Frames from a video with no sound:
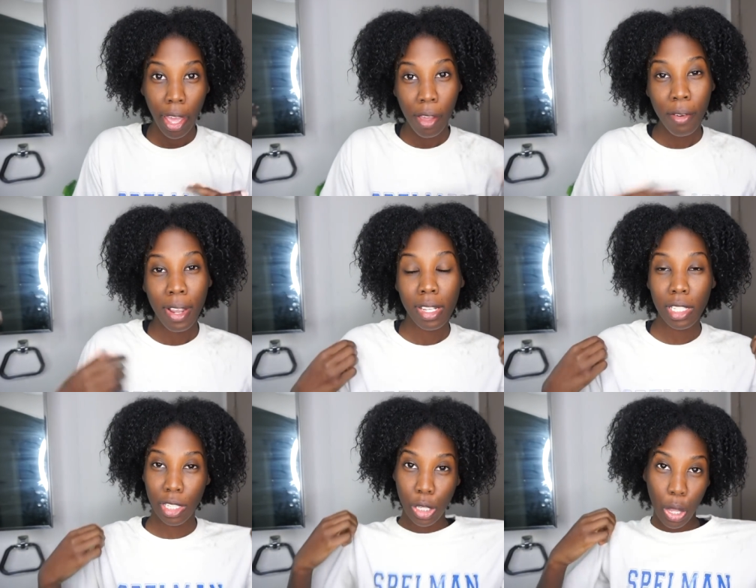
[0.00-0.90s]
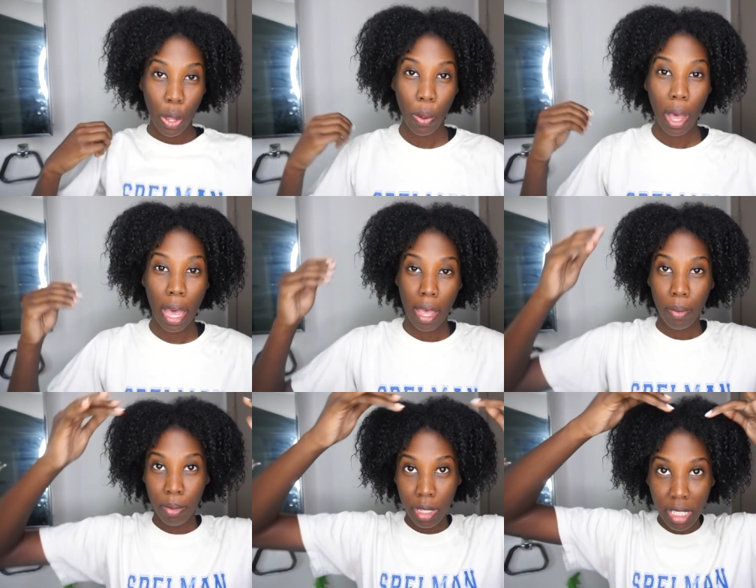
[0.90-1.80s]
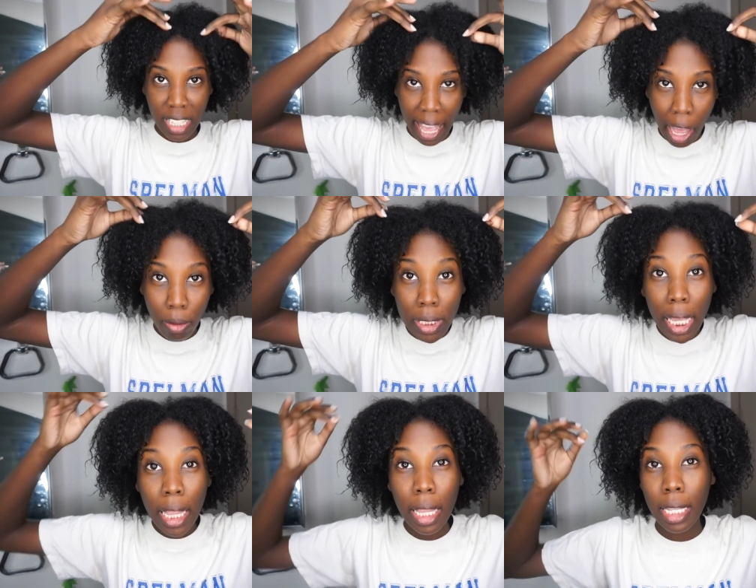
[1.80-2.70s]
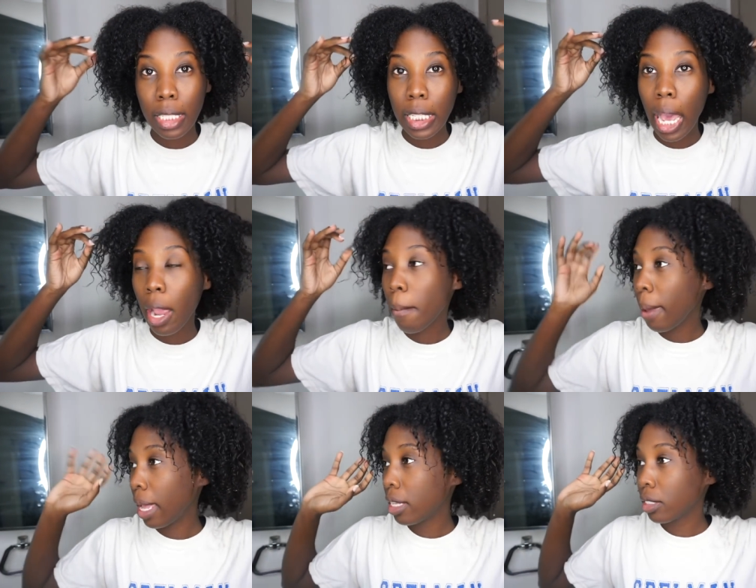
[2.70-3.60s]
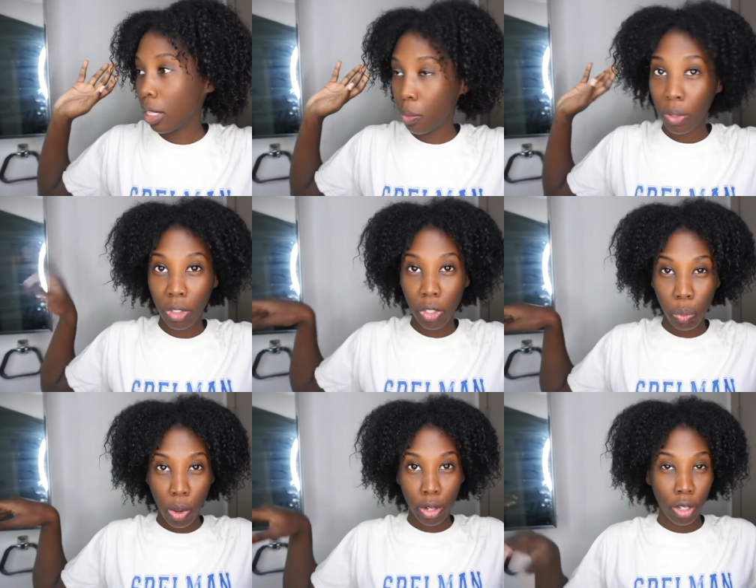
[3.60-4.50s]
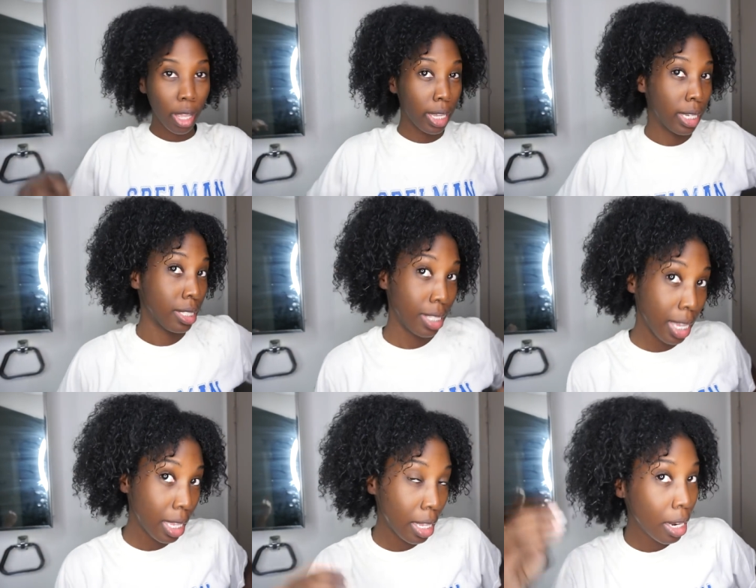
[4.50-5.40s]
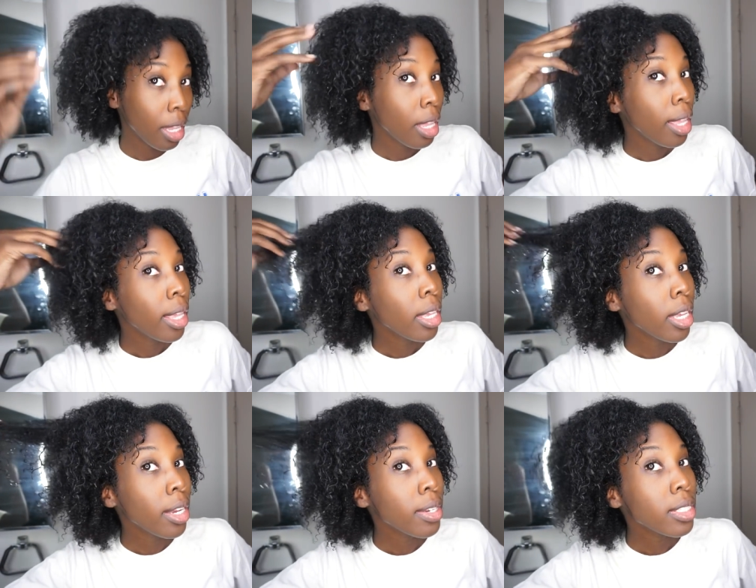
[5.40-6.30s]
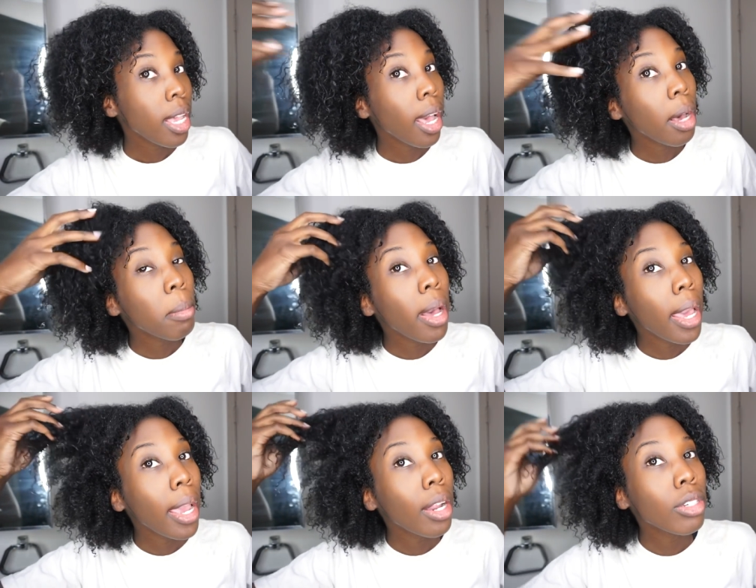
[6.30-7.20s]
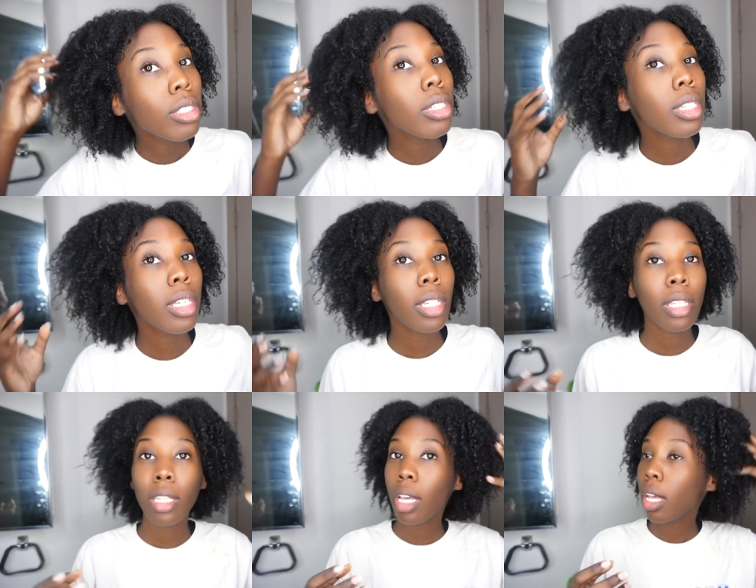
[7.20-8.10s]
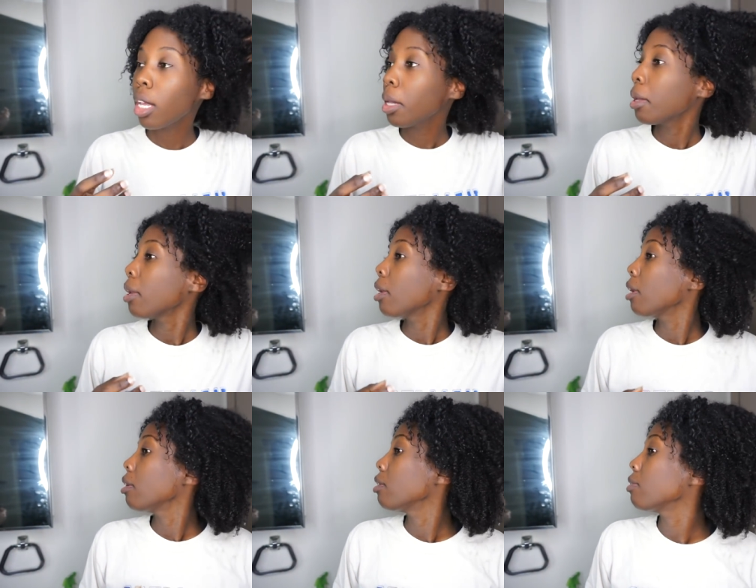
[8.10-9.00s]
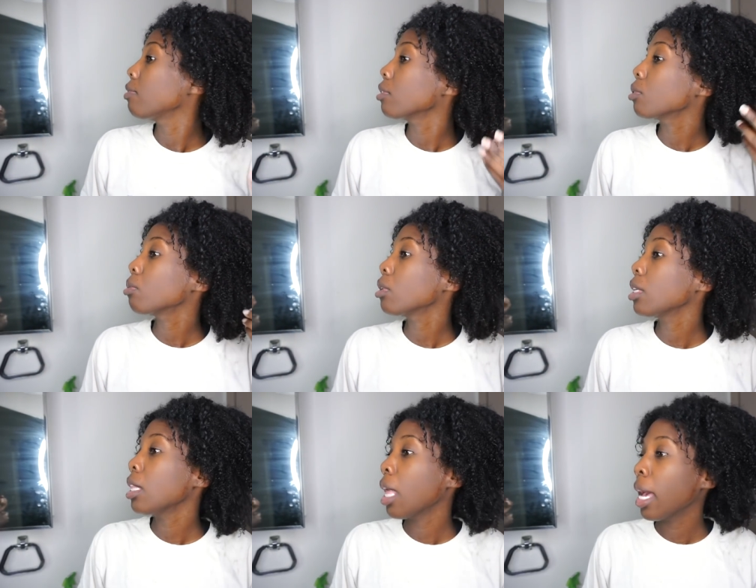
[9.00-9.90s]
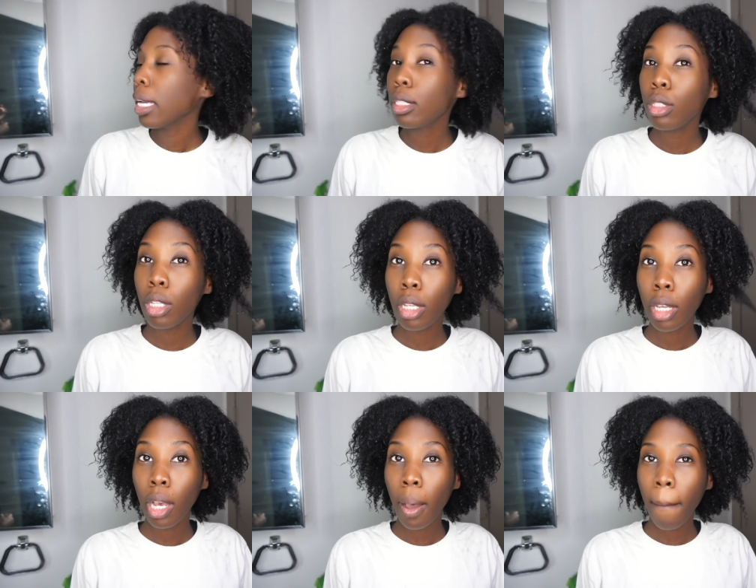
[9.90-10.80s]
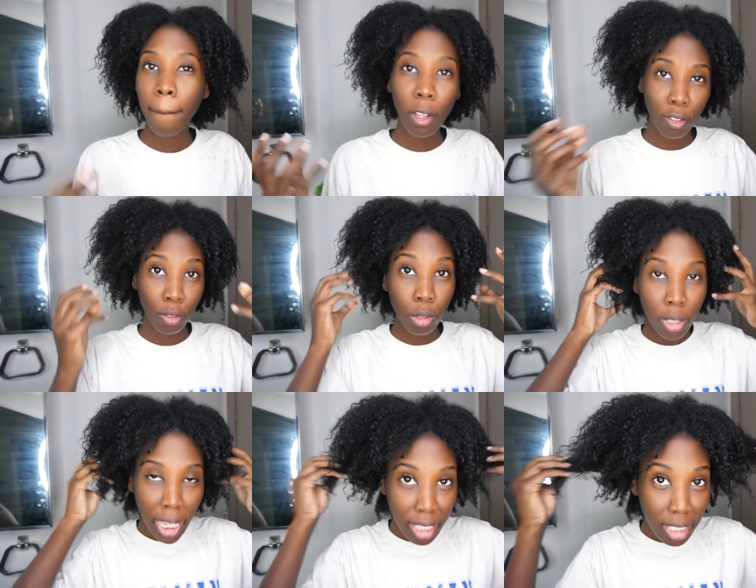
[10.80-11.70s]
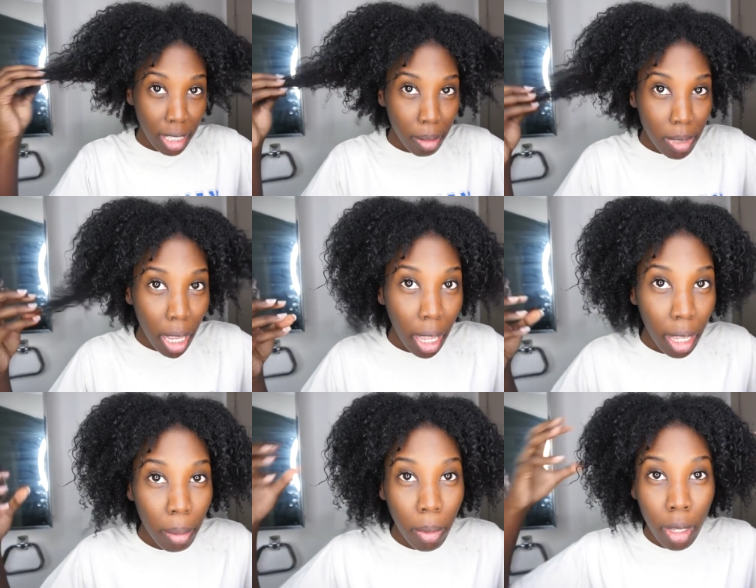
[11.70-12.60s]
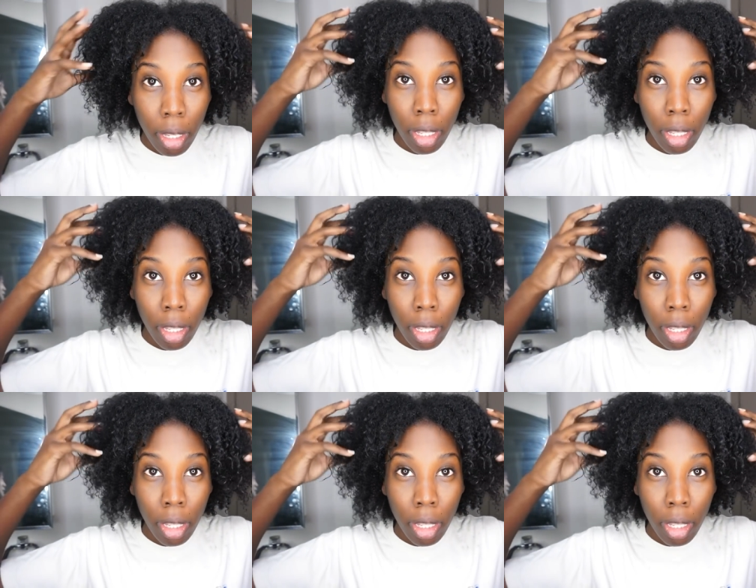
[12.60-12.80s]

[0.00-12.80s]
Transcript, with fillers: Alright, so I rinsed out the entire mask with just water like I said. Here is how my hair is looking. Feels really light, but full at the same time.